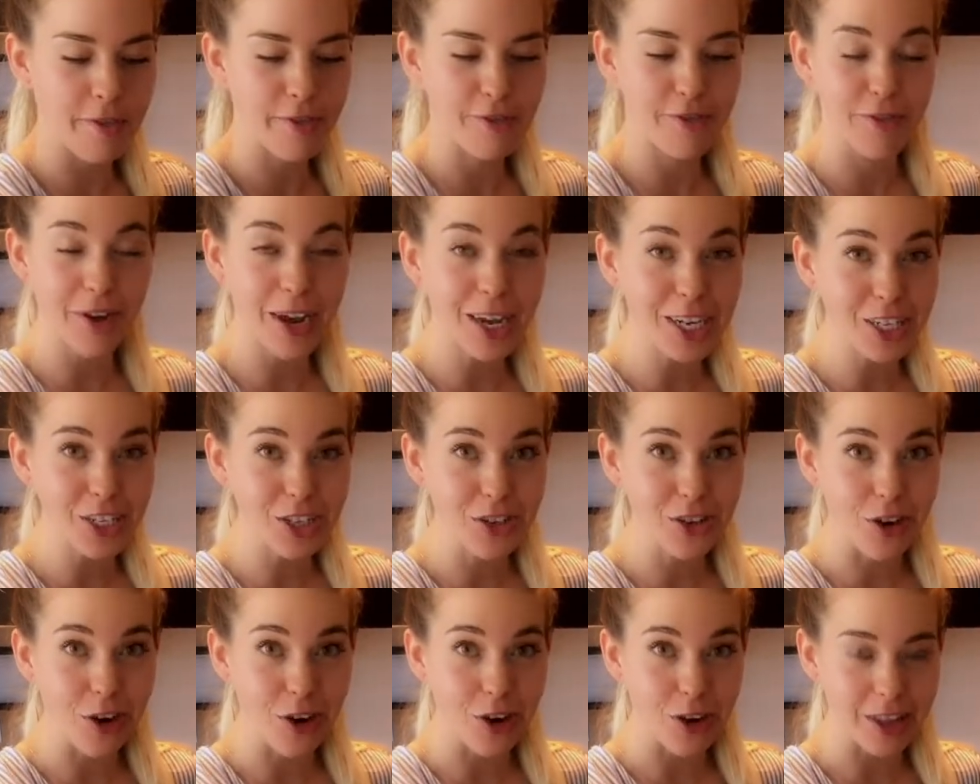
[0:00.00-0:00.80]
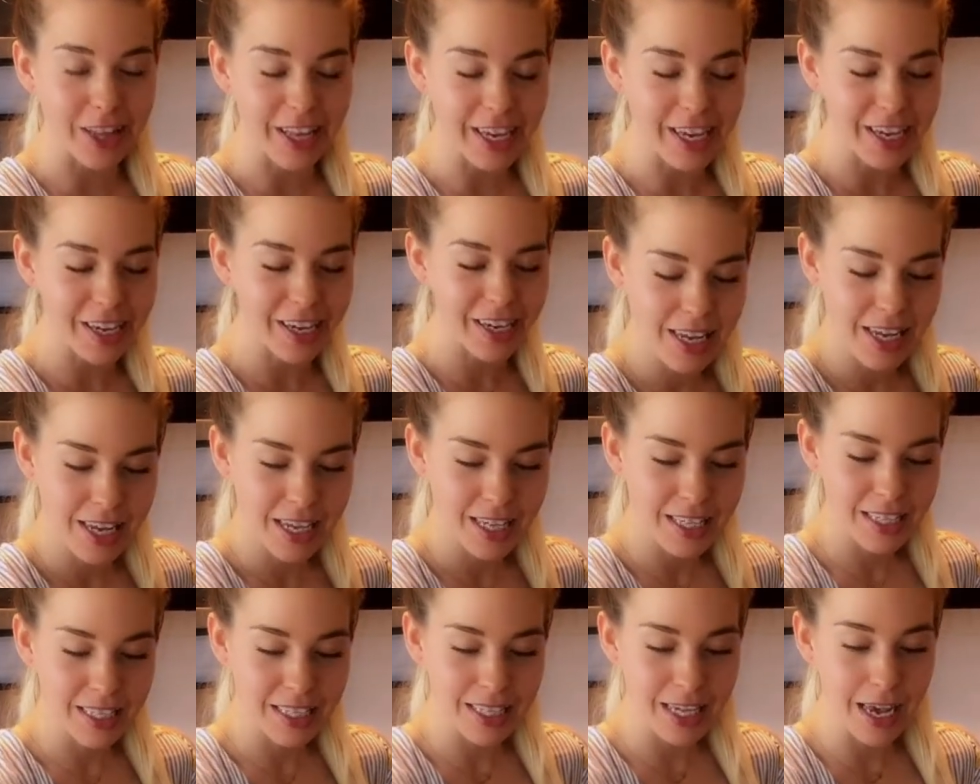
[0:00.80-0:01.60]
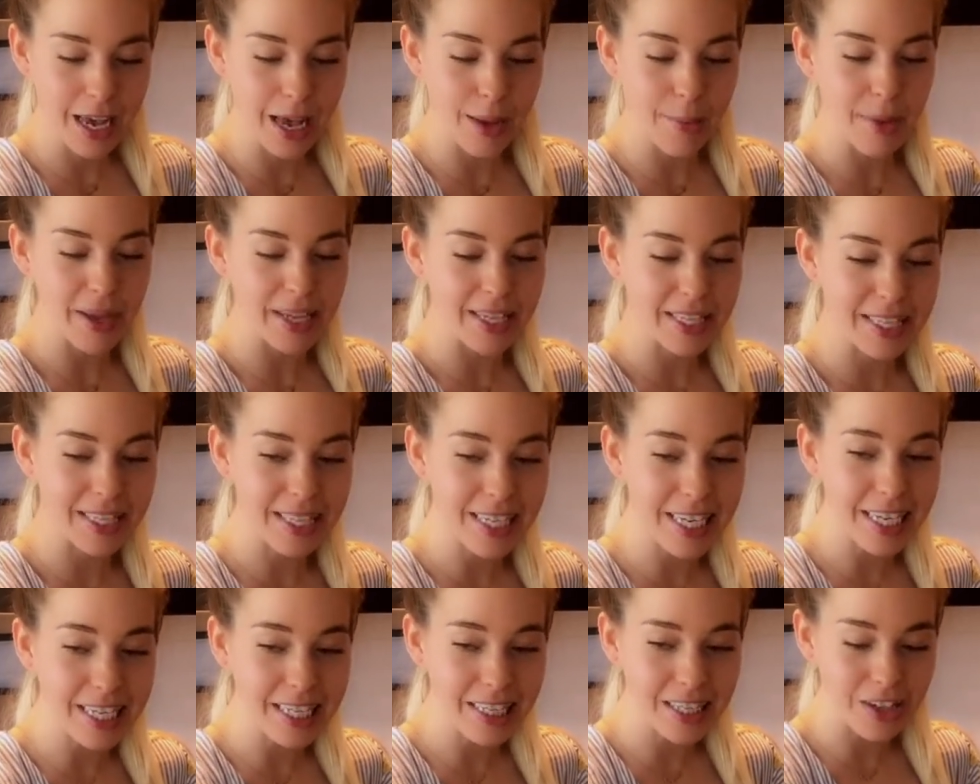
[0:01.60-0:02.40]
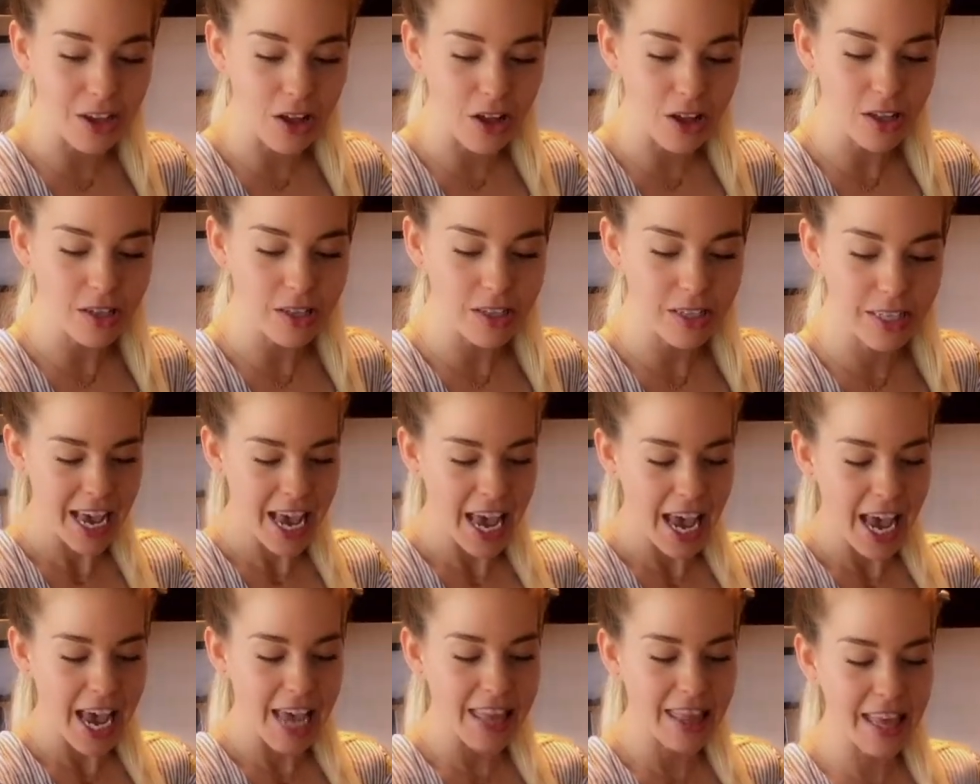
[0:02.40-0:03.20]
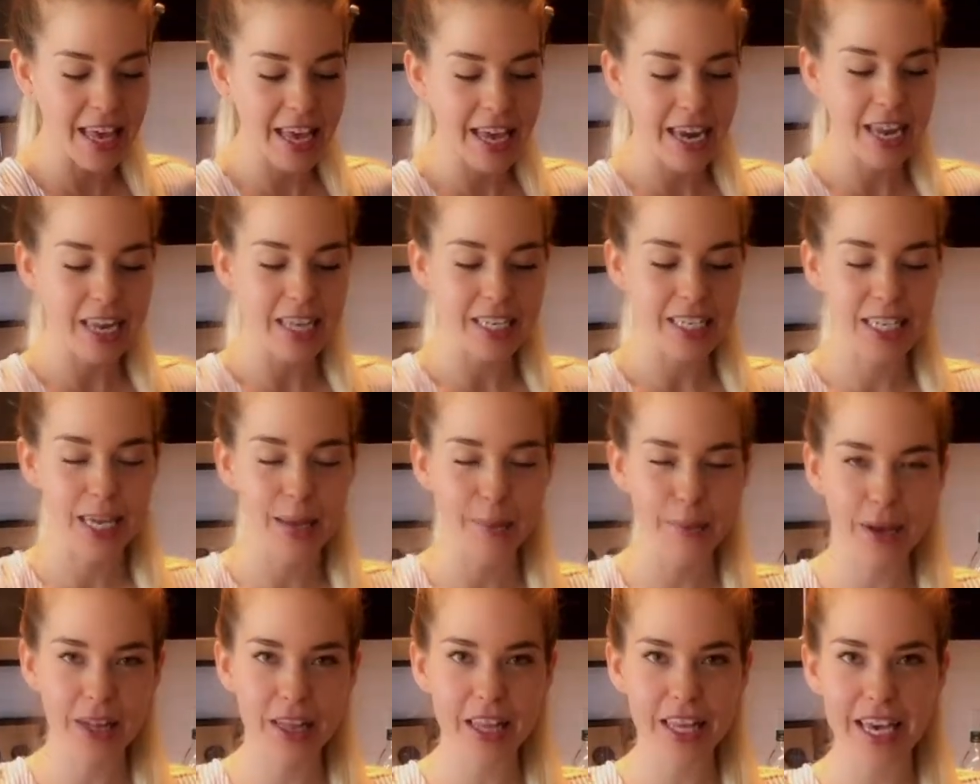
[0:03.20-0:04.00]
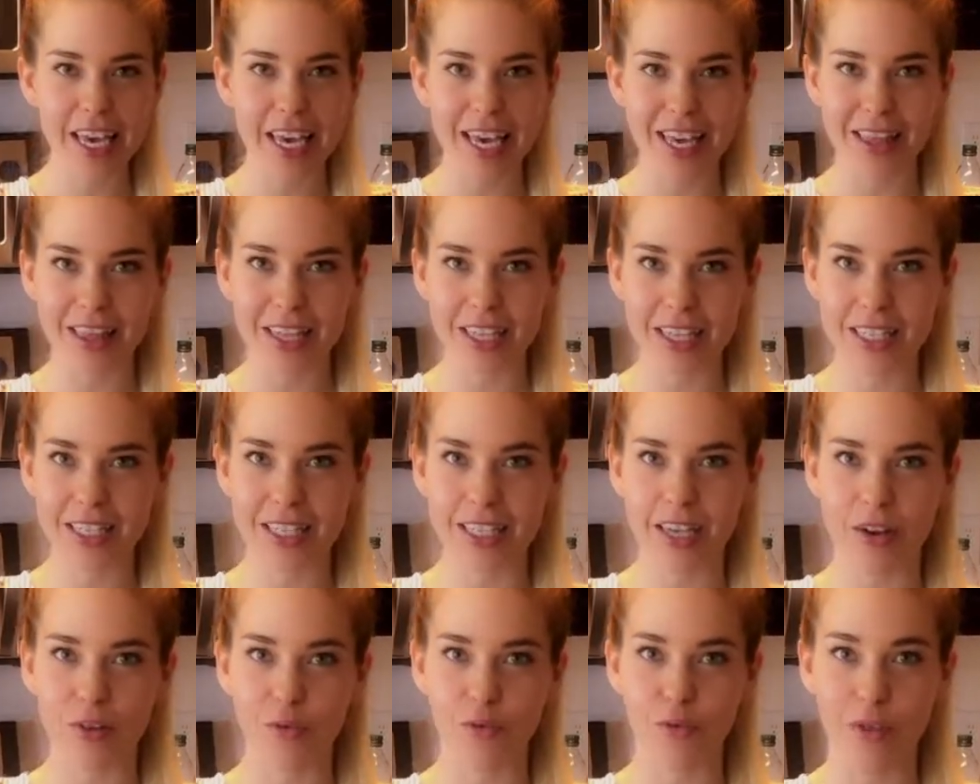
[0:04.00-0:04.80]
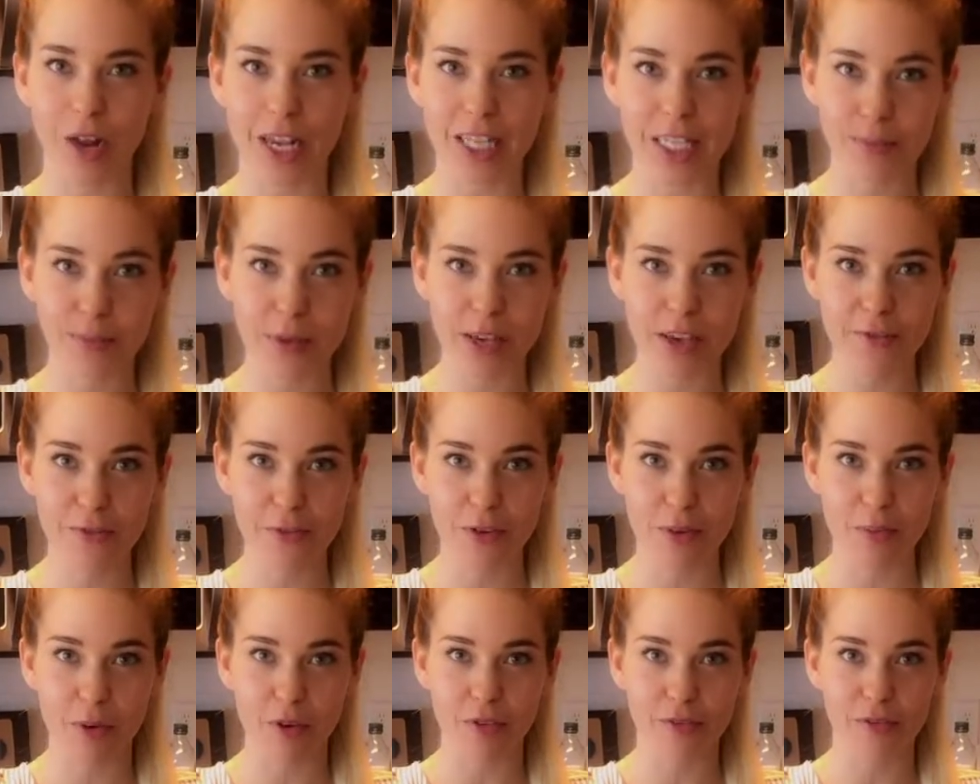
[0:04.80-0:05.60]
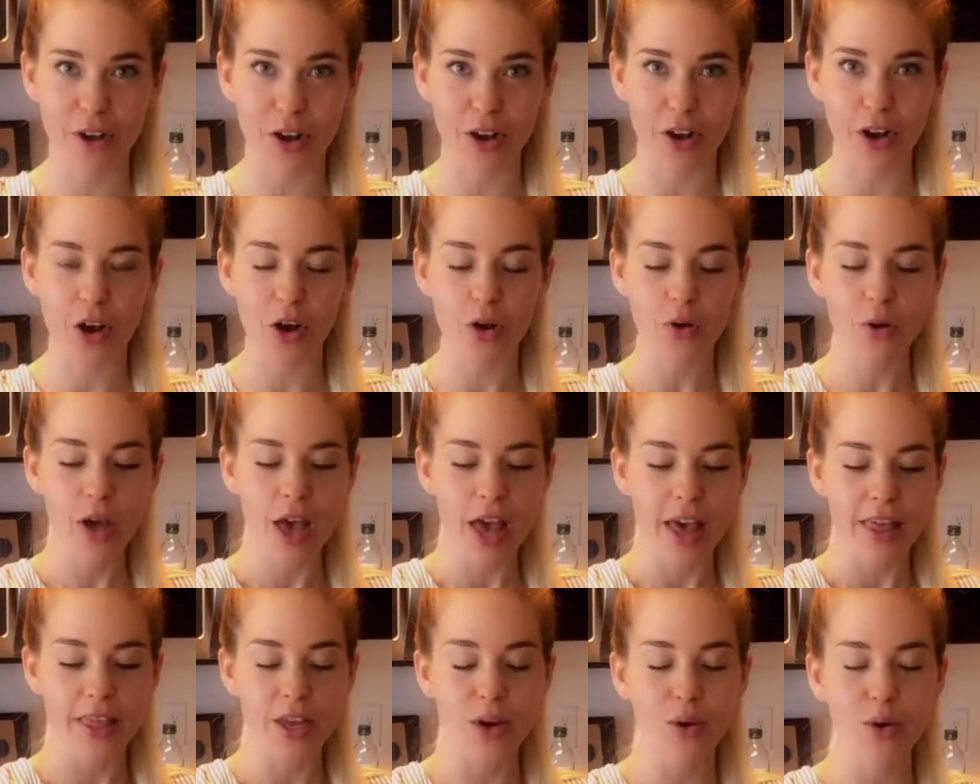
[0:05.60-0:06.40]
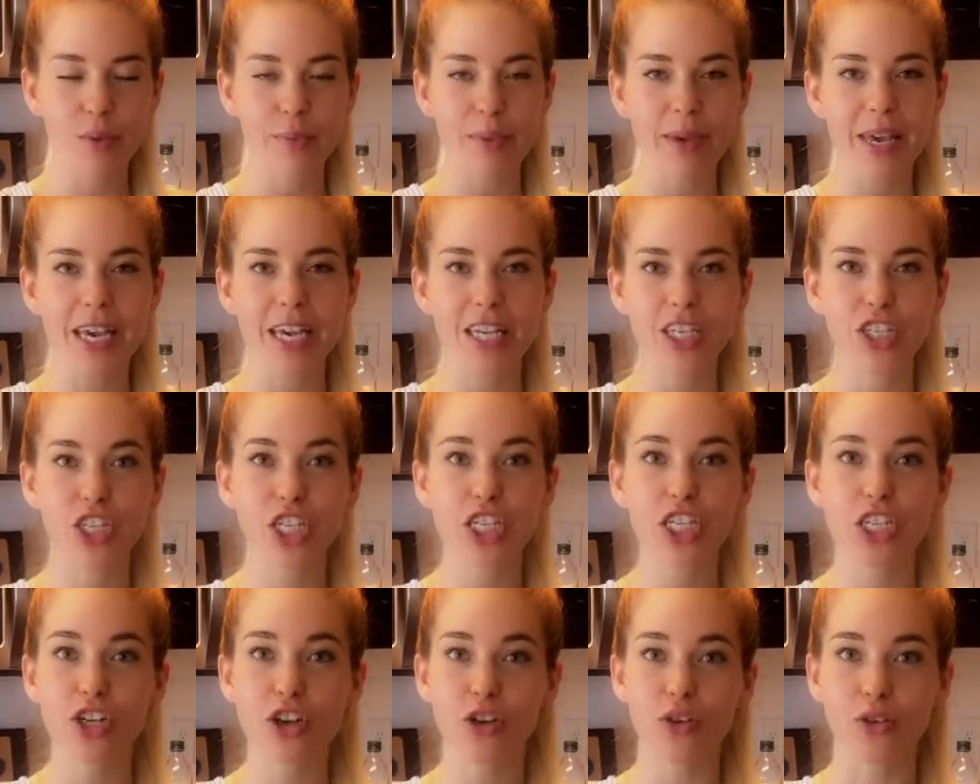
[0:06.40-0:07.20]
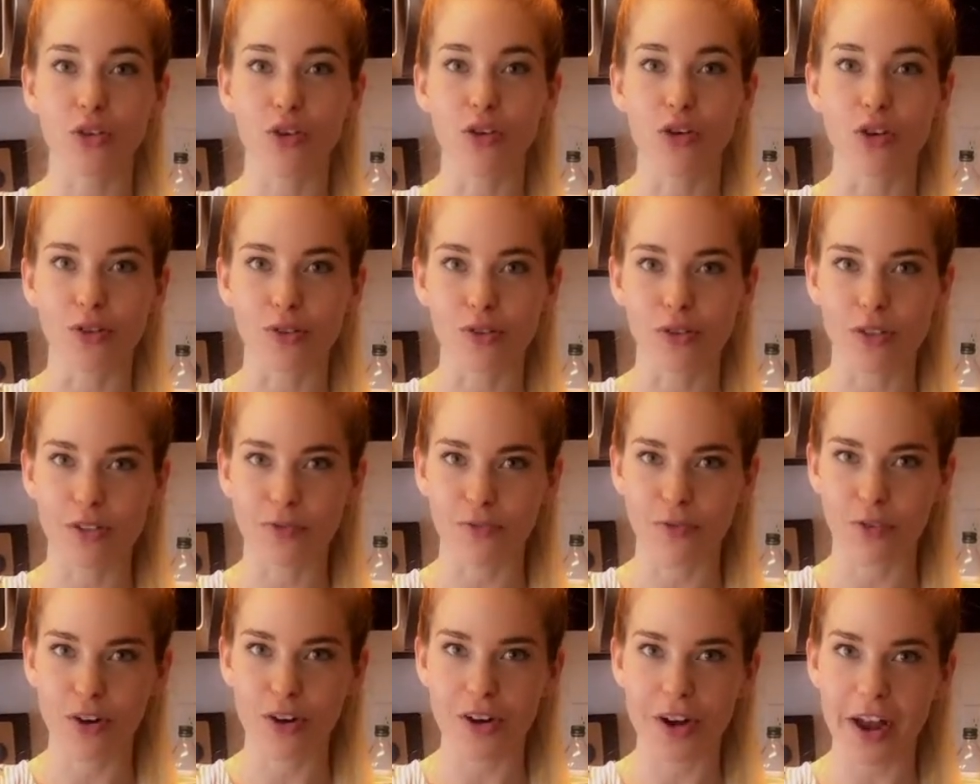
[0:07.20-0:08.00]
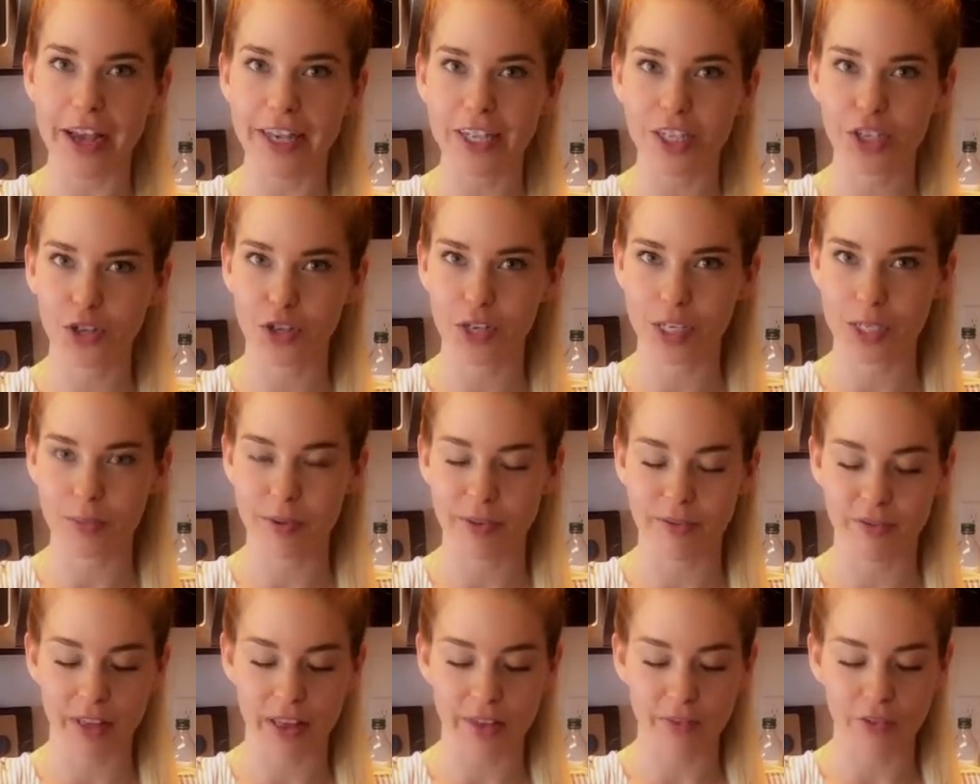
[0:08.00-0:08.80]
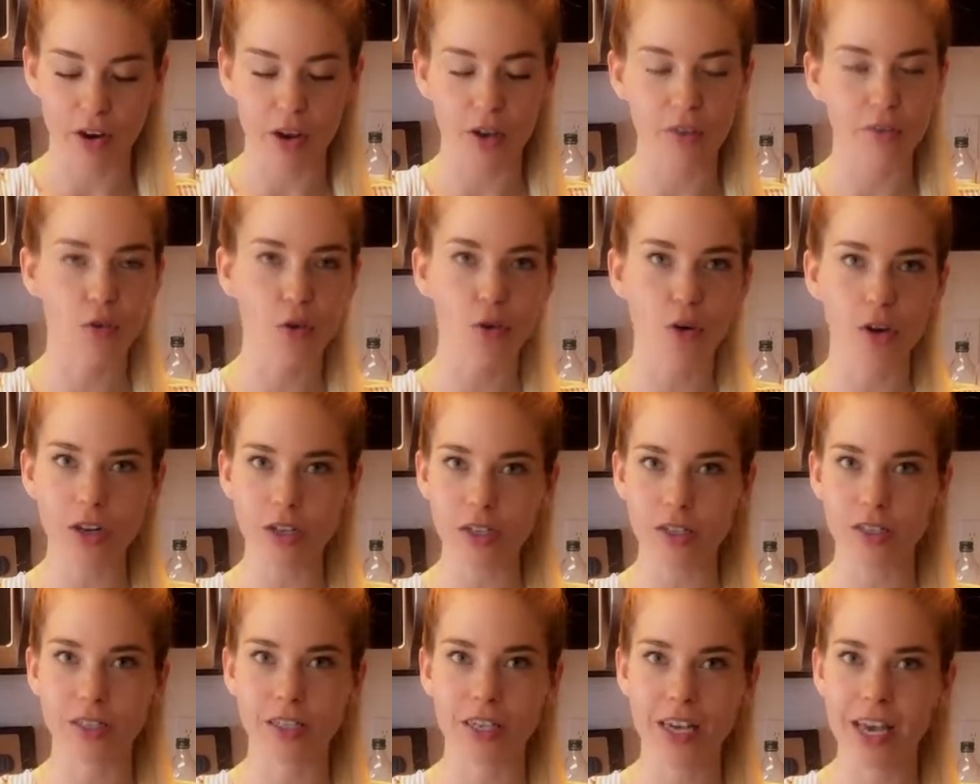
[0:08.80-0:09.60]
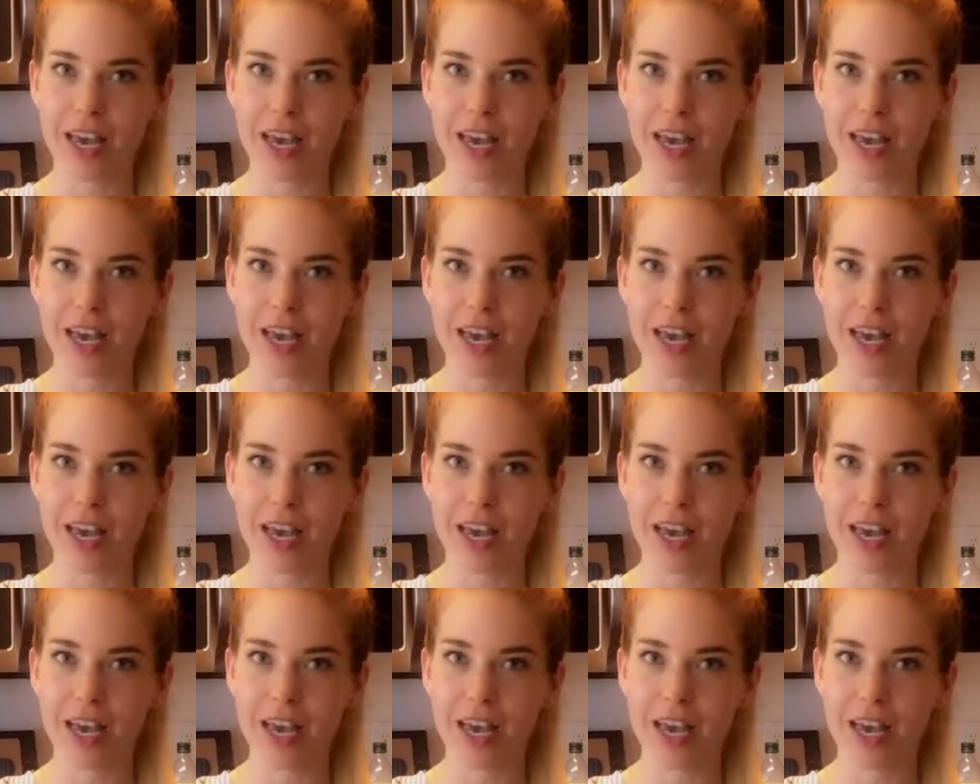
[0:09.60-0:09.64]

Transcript: fresh garlic, some sea salt, and then typically in this recipe for mofongo, there would be chicharrones for a nice crispy flavor. Of course,